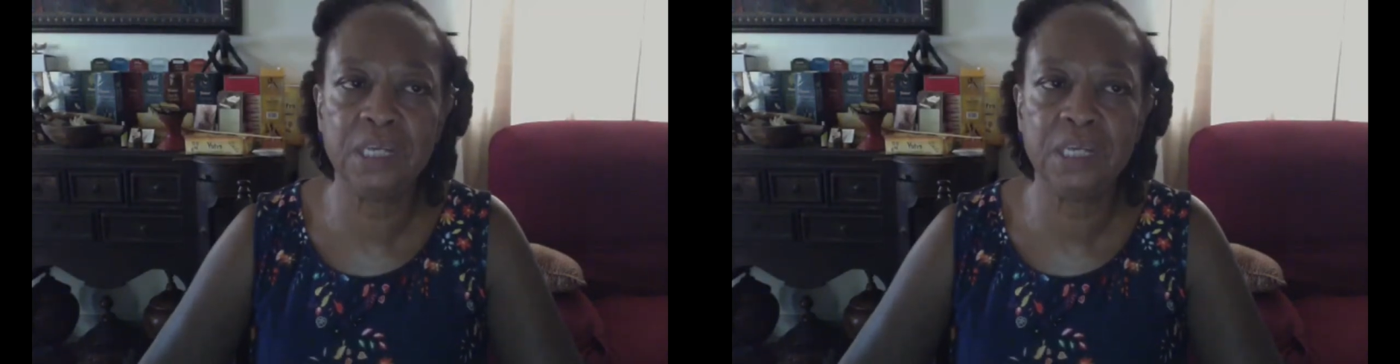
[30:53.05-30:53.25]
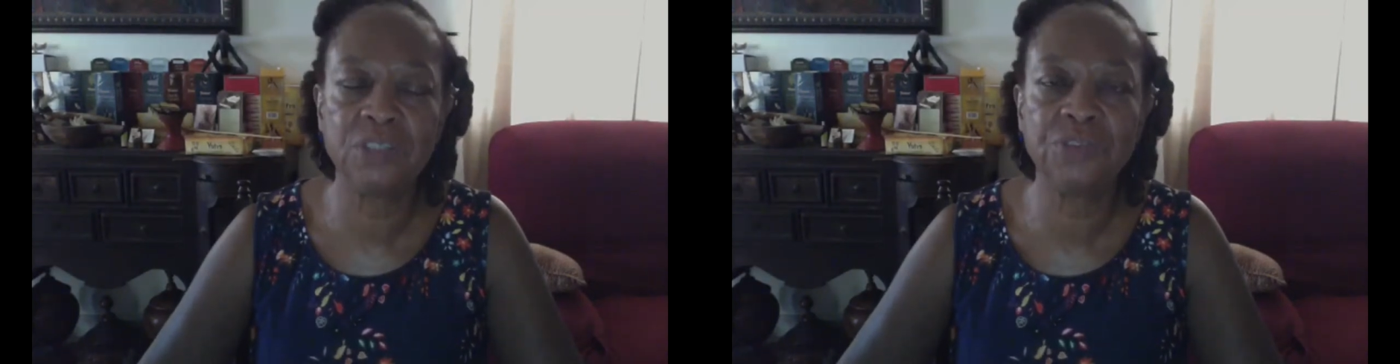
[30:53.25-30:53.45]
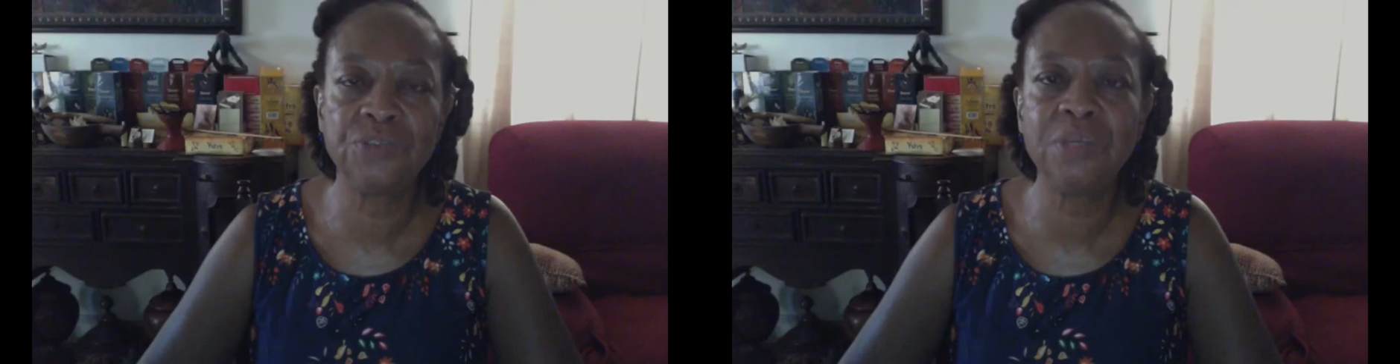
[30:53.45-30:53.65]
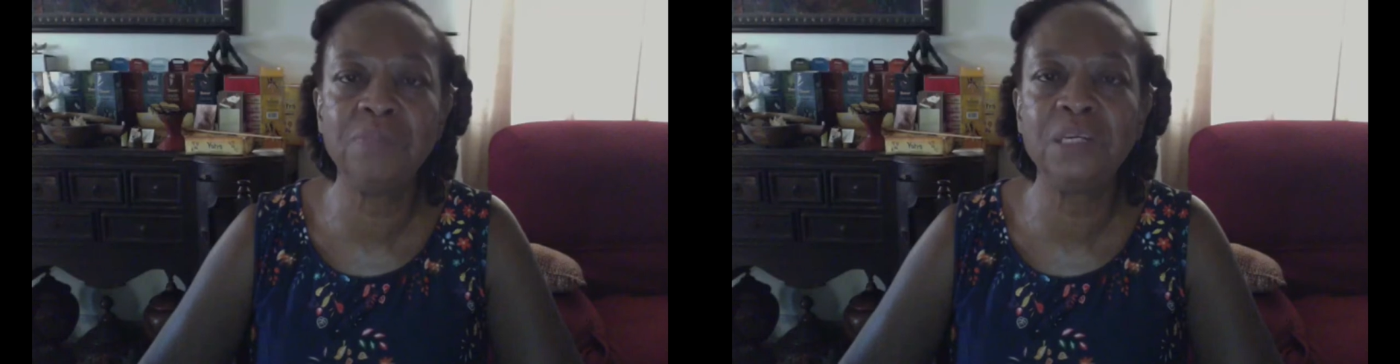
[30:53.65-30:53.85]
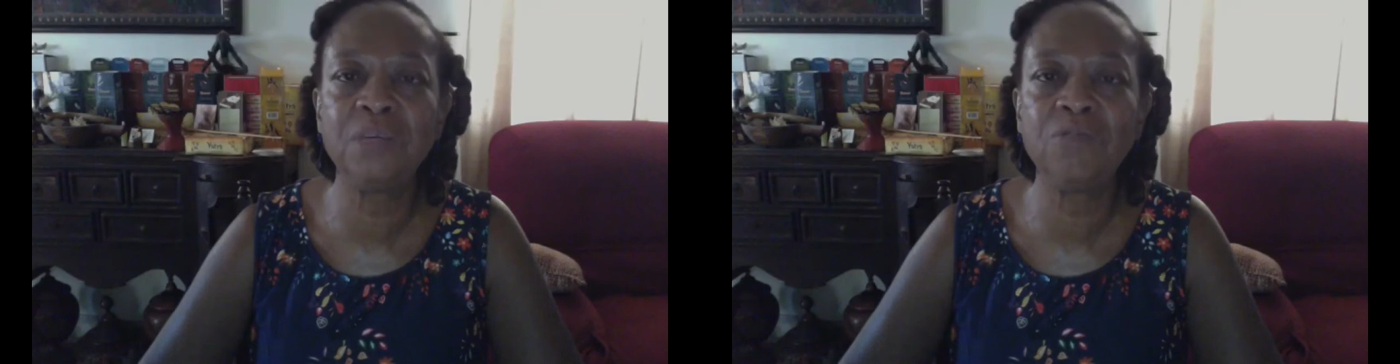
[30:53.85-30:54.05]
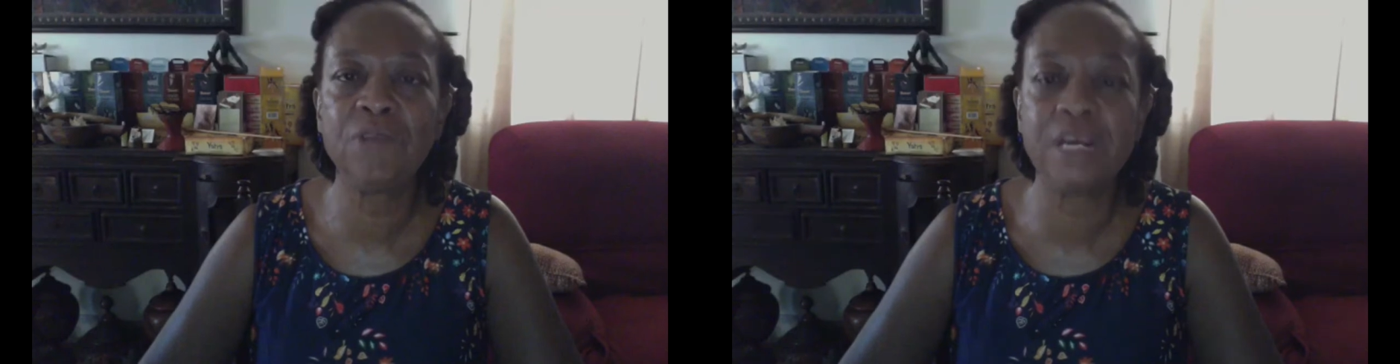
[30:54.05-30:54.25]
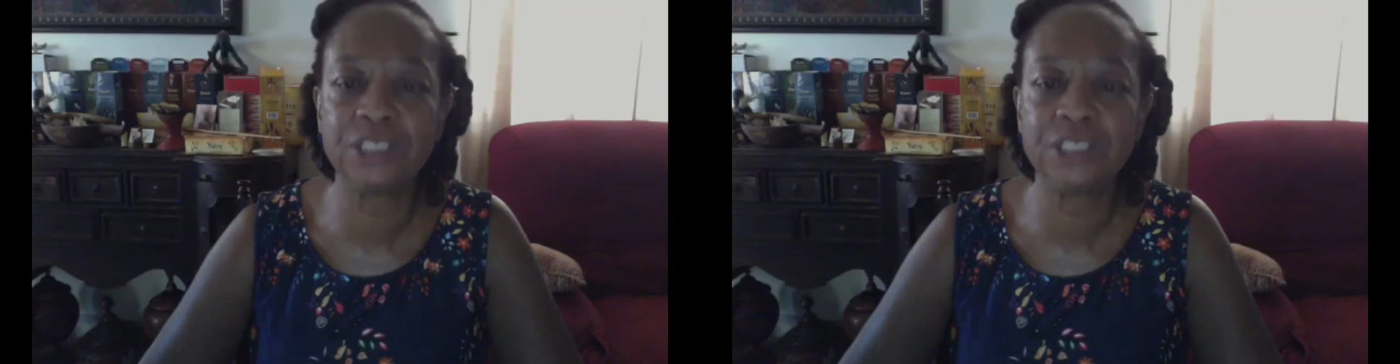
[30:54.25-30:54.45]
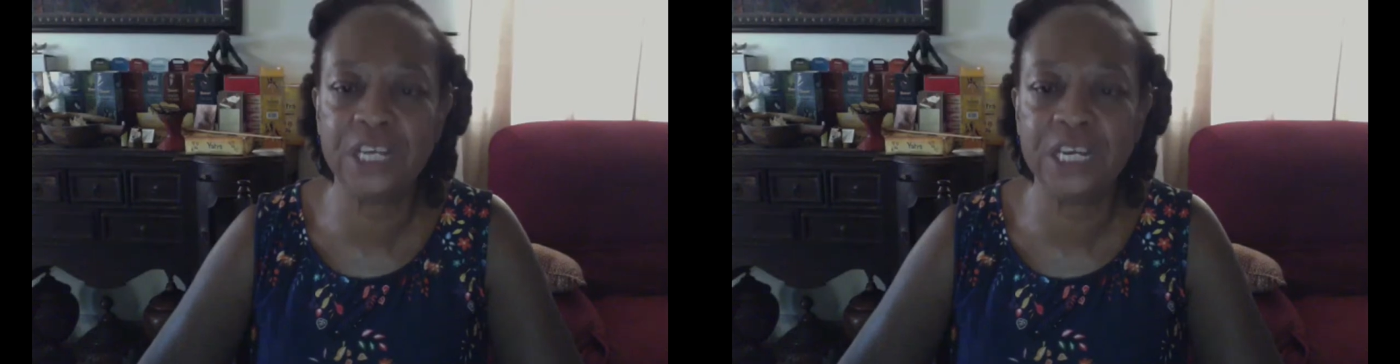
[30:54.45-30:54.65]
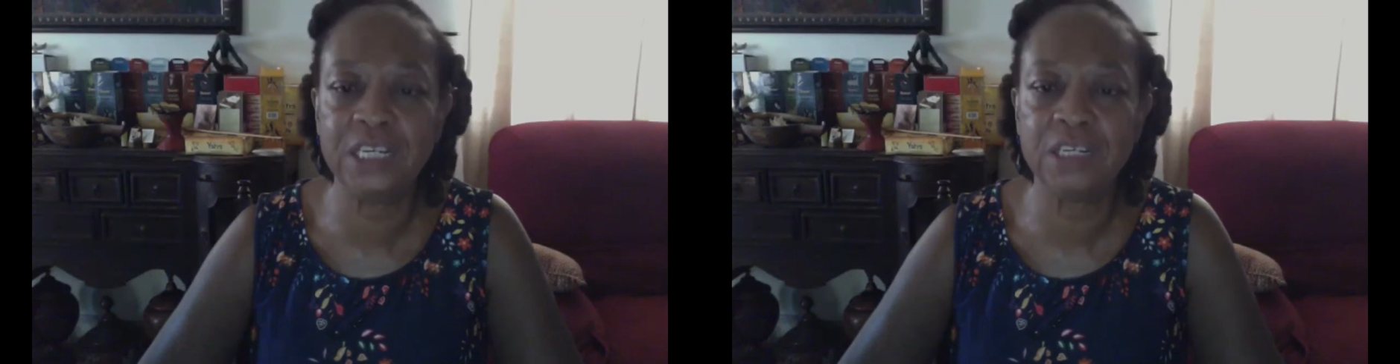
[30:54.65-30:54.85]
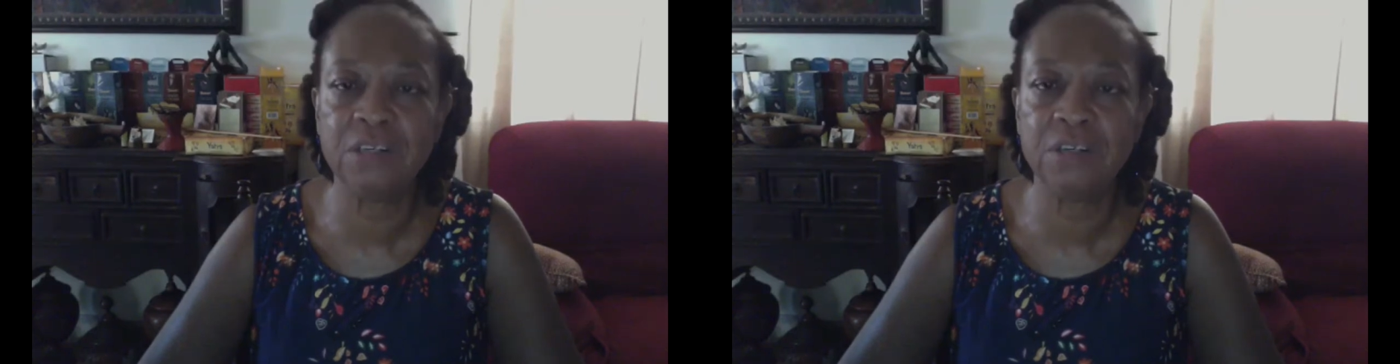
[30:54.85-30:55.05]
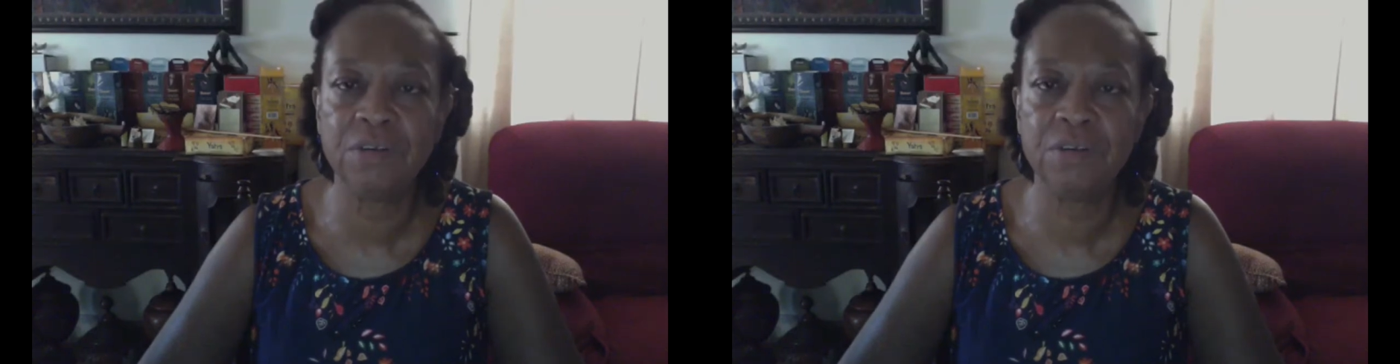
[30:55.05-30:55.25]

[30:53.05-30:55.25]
extremely rich in